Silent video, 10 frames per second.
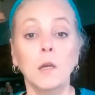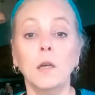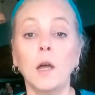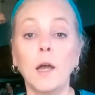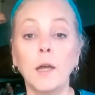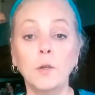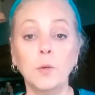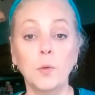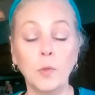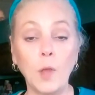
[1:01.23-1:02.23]
I do
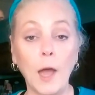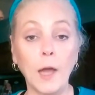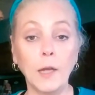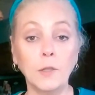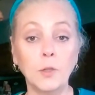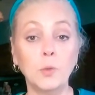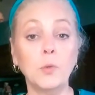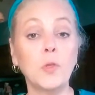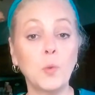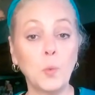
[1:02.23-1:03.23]

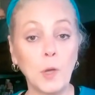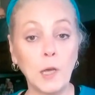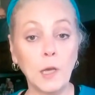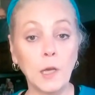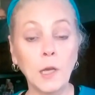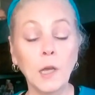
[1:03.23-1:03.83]
3,